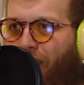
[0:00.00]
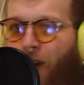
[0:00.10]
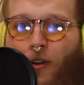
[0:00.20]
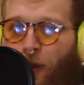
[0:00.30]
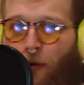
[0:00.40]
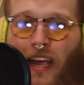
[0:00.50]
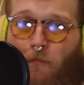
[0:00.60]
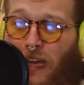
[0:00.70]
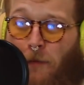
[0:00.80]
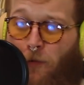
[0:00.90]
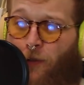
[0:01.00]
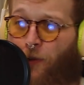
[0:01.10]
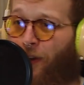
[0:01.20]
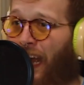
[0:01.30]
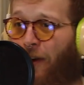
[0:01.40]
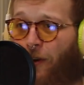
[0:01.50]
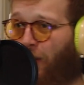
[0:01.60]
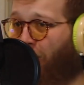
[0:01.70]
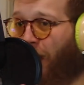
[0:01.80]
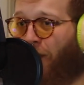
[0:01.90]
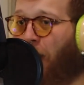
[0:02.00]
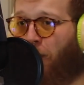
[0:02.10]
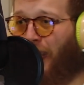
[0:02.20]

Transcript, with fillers: aren't great people or characterly great